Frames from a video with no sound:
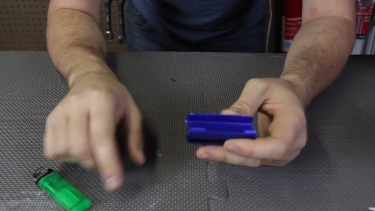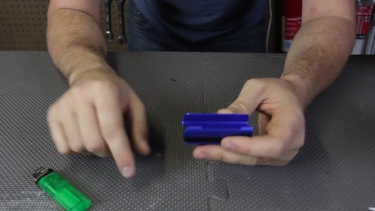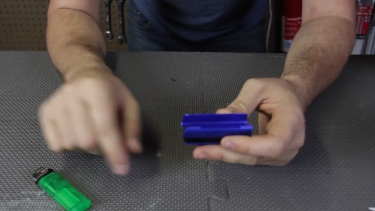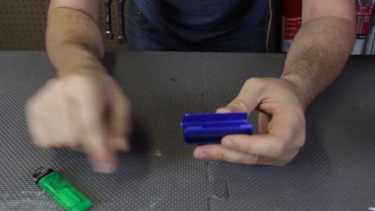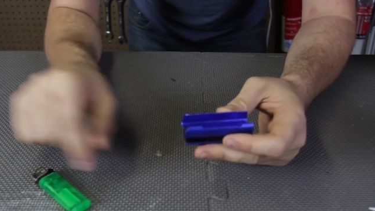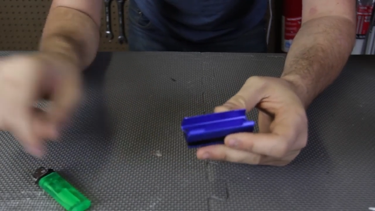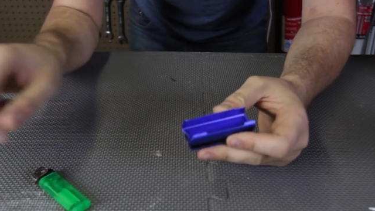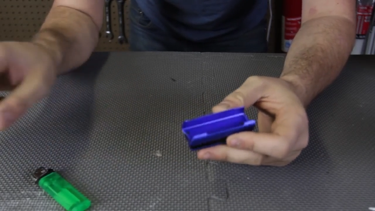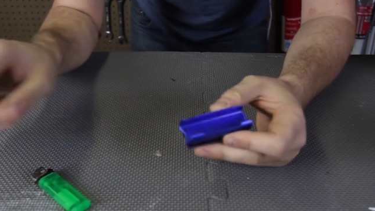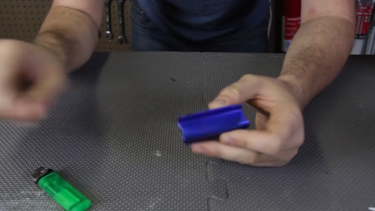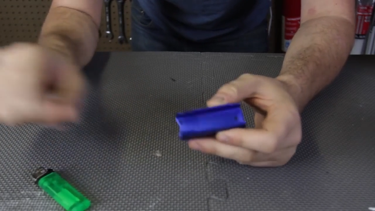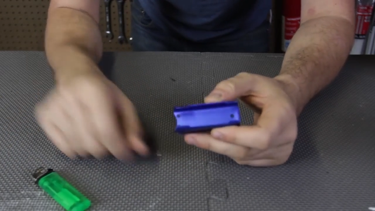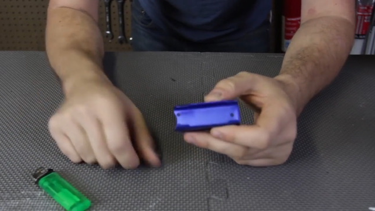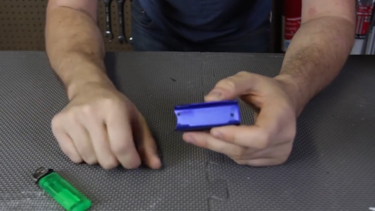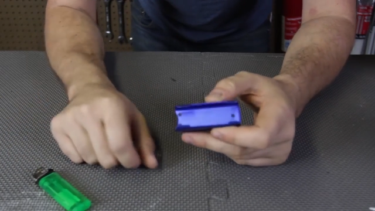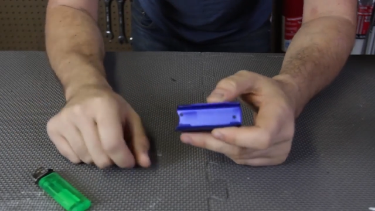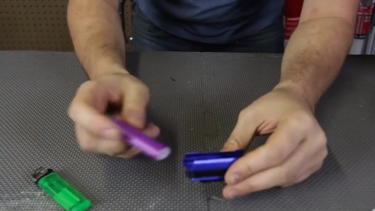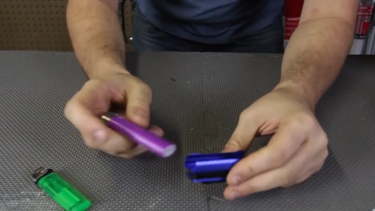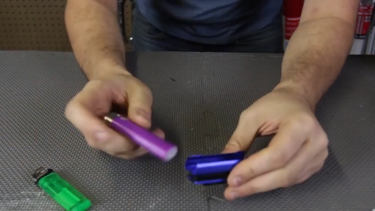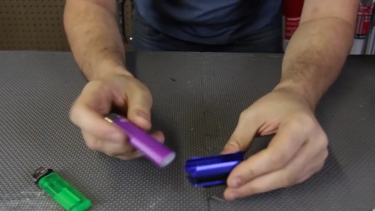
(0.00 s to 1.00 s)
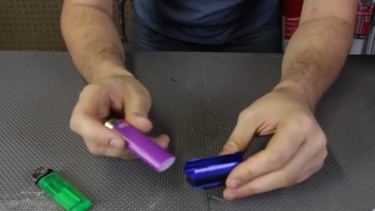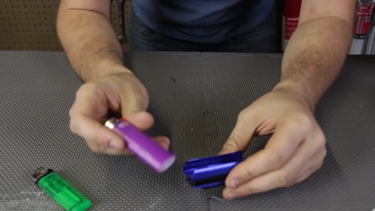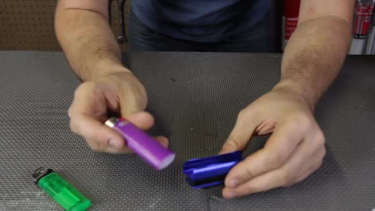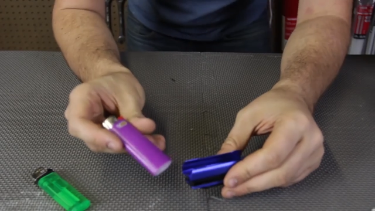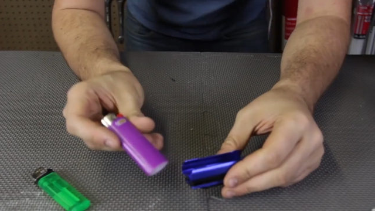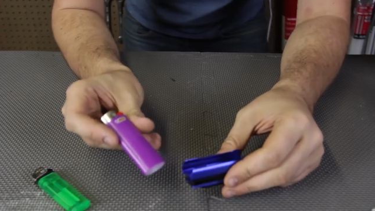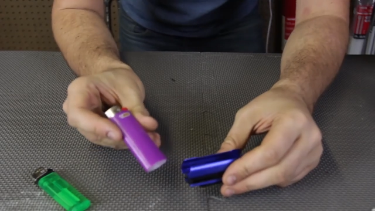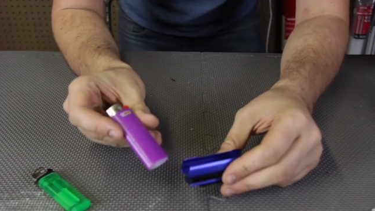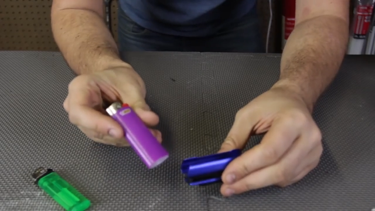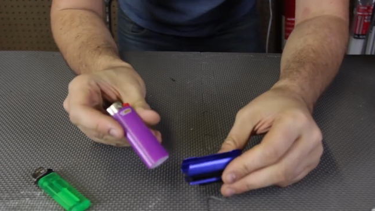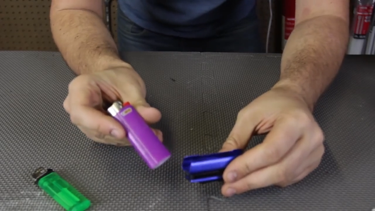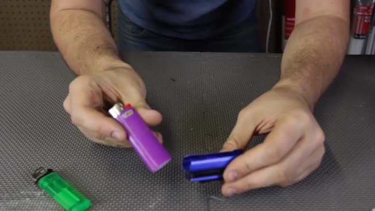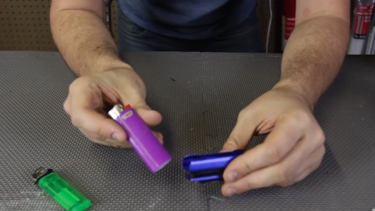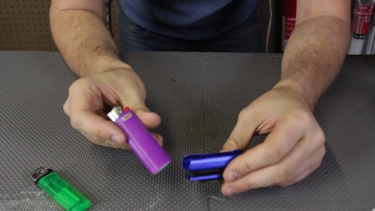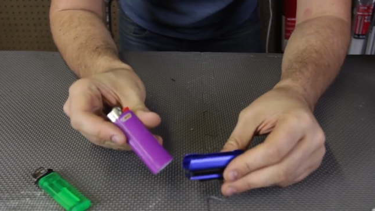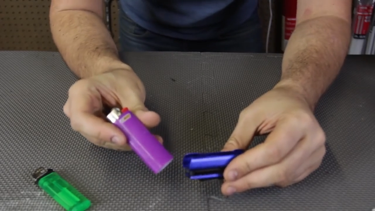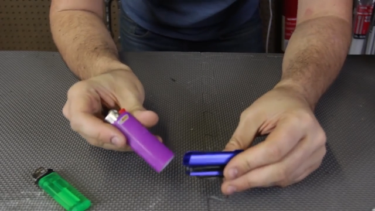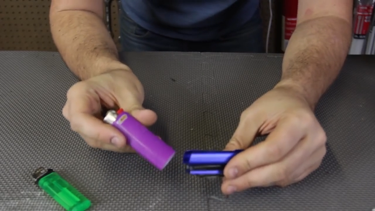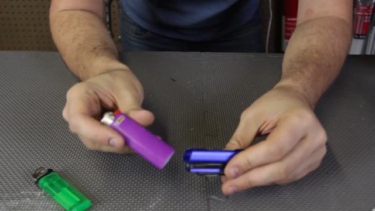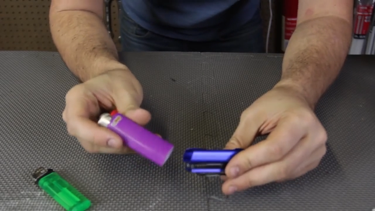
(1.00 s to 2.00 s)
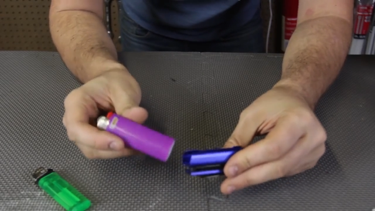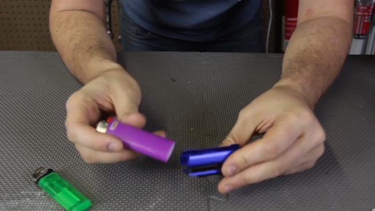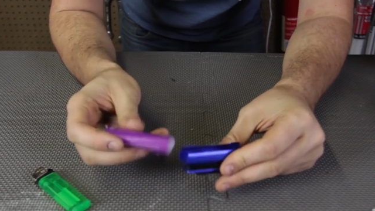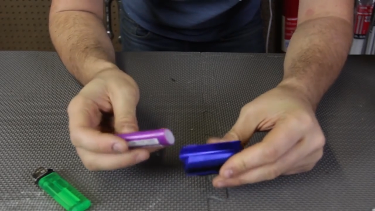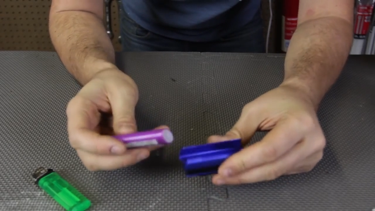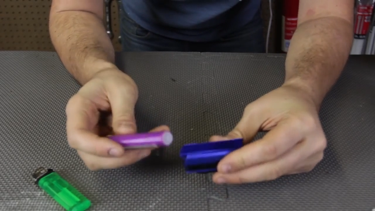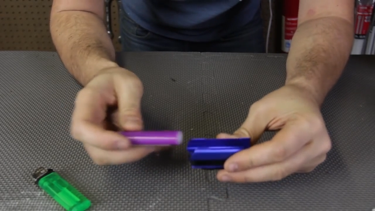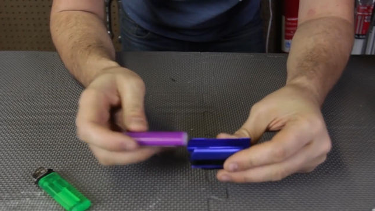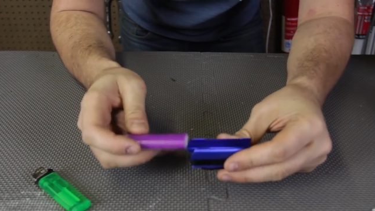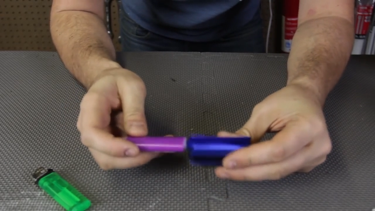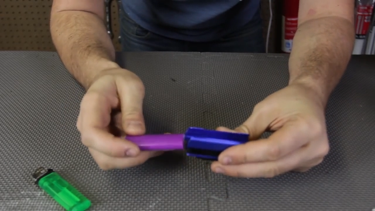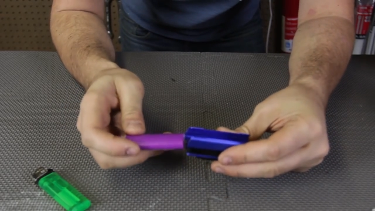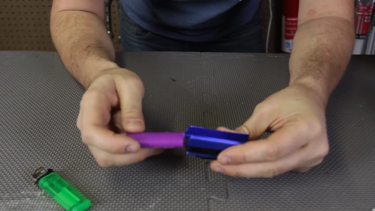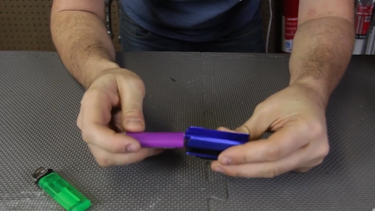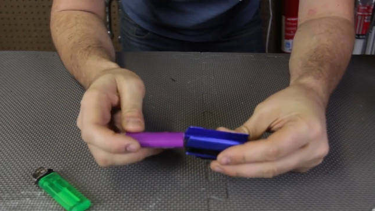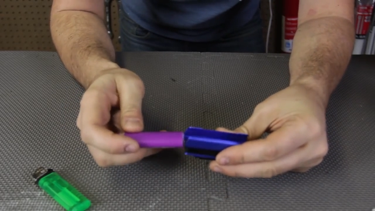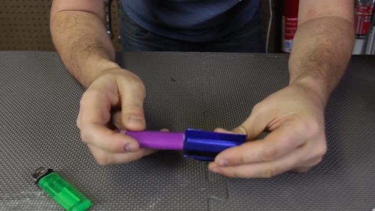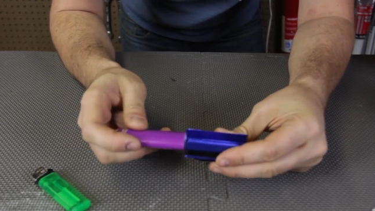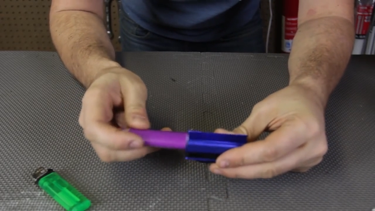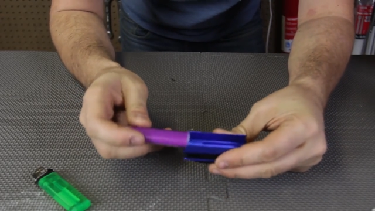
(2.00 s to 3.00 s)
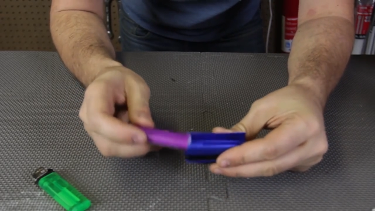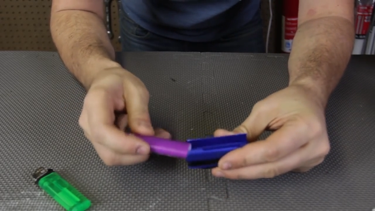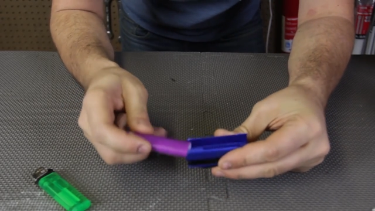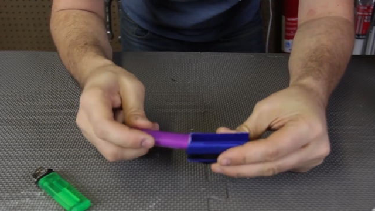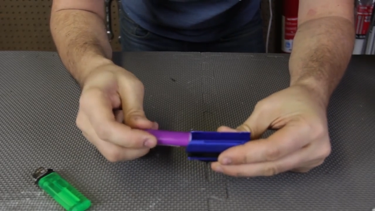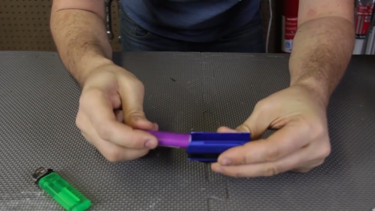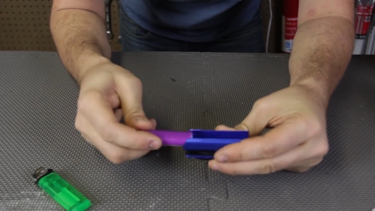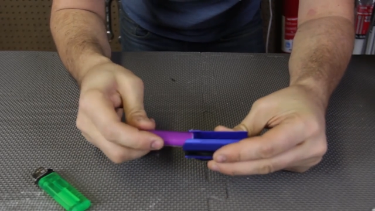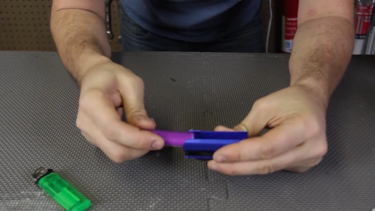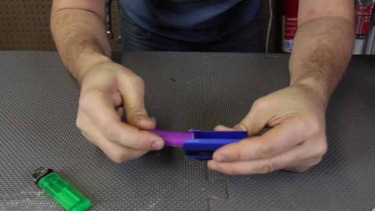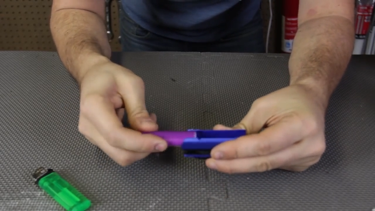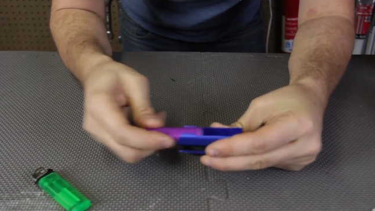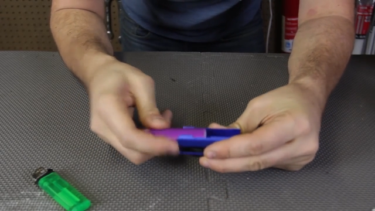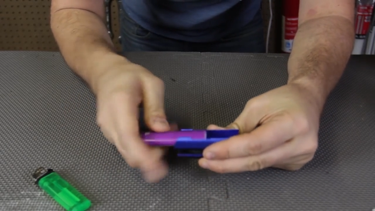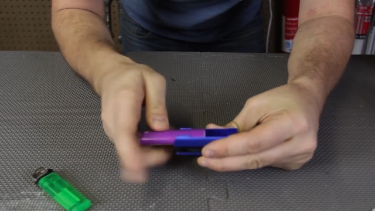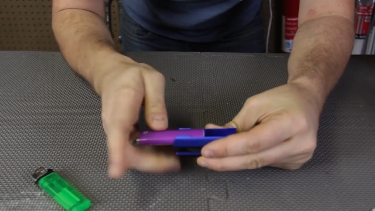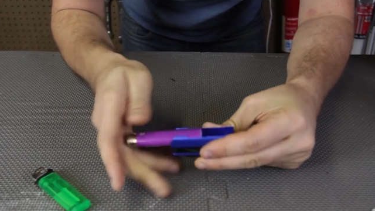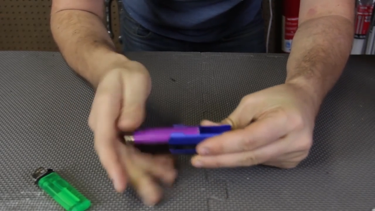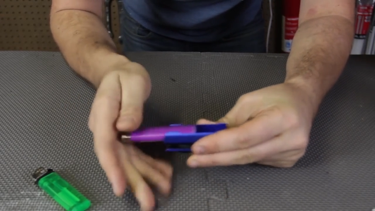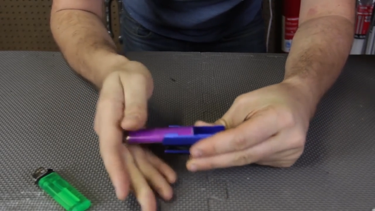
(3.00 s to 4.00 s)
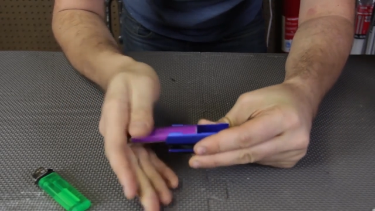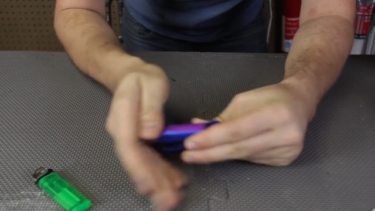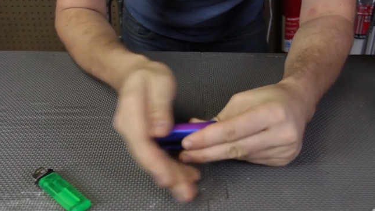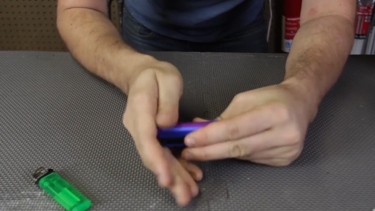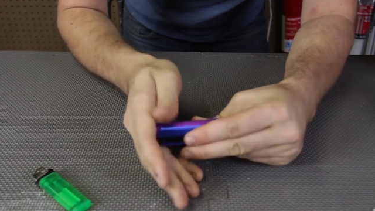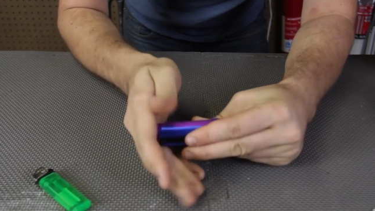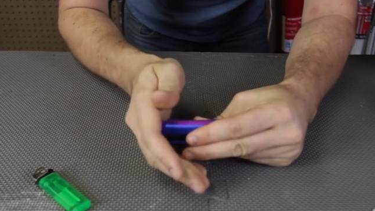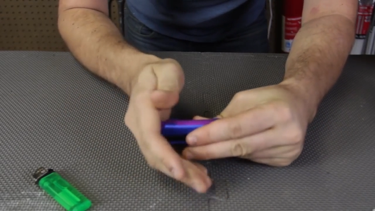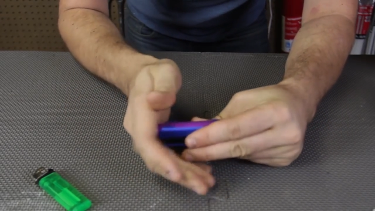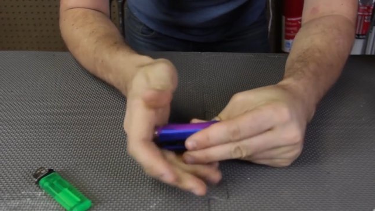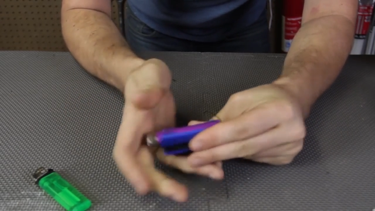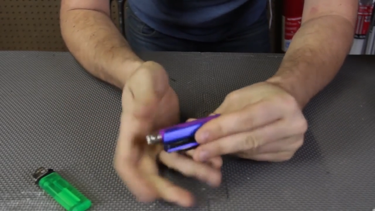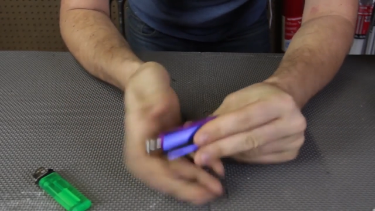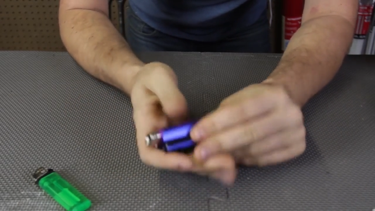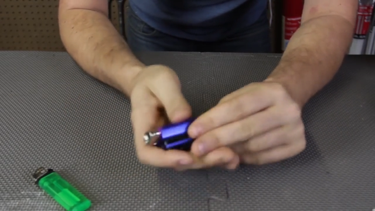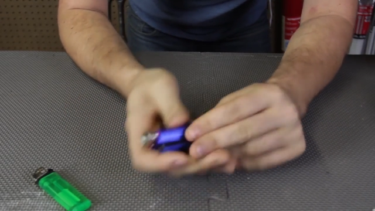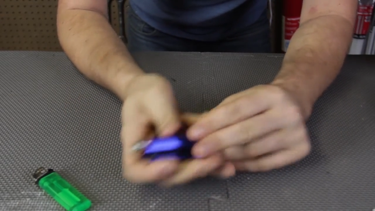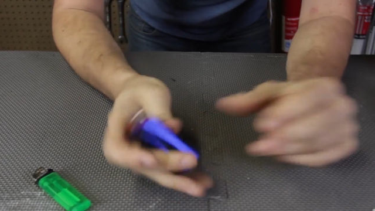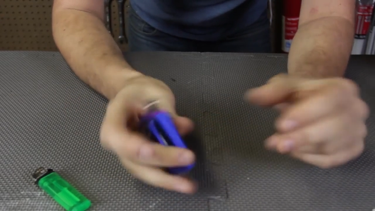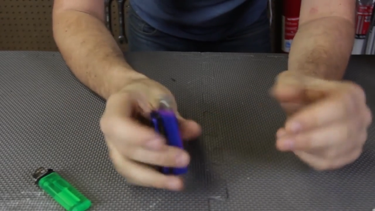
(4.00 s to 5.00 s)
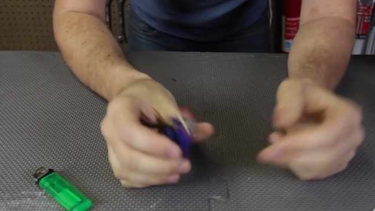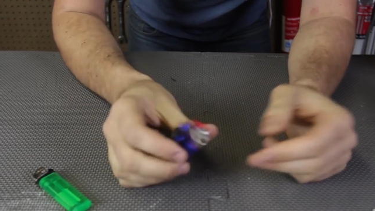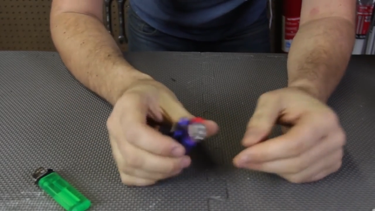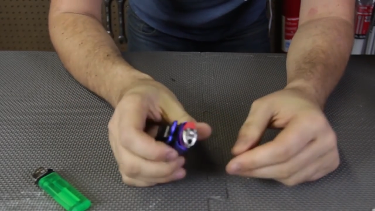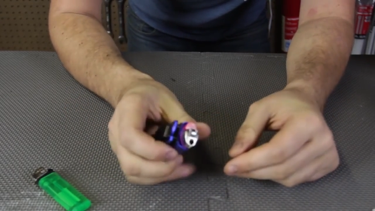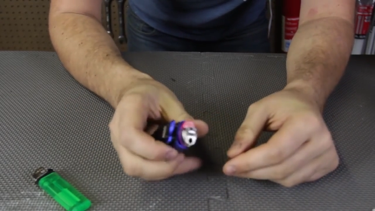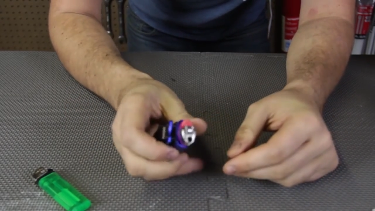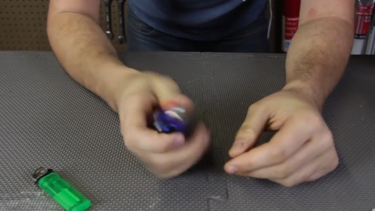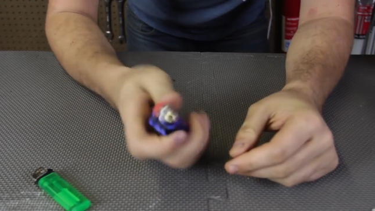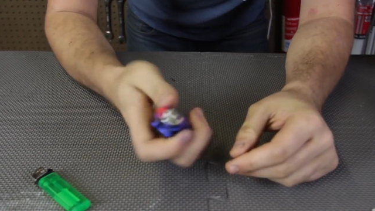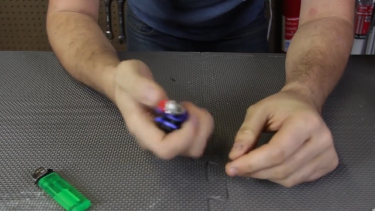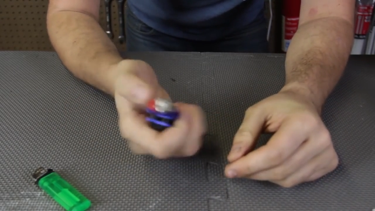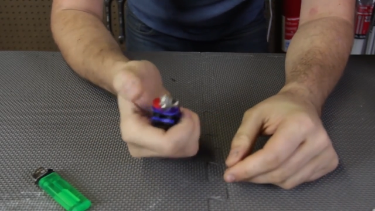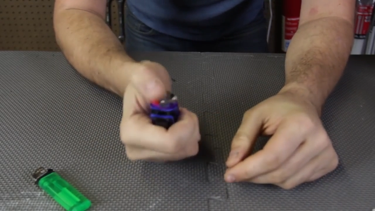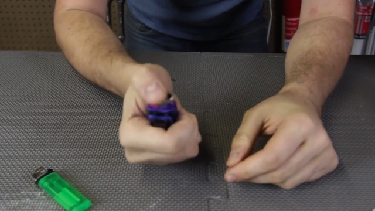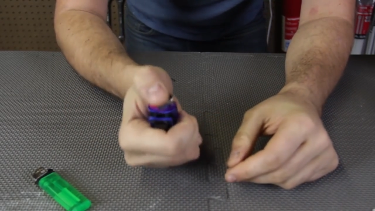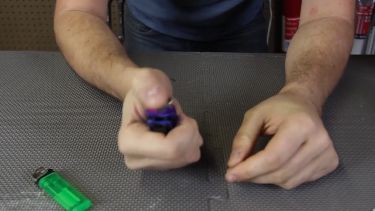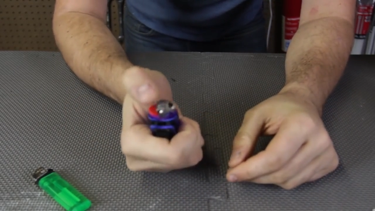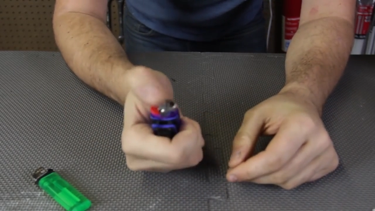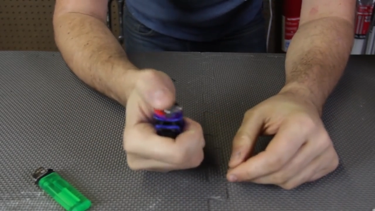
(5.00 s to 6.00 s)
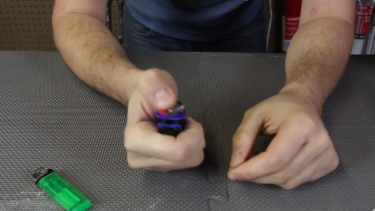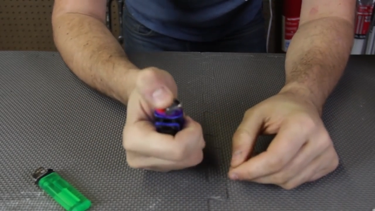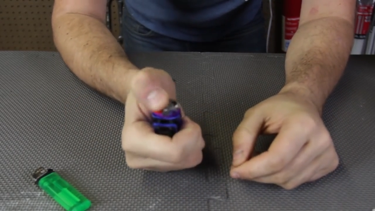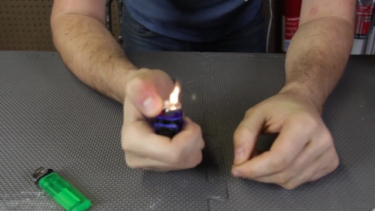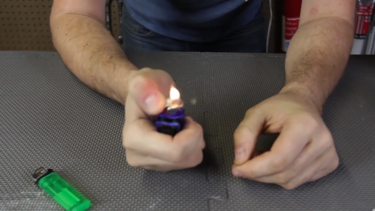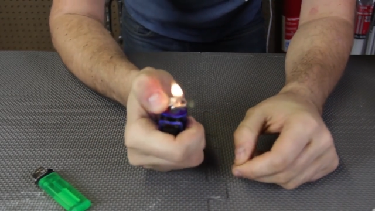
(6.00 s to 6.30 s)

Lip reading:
No face is visible, so there are no lips to read.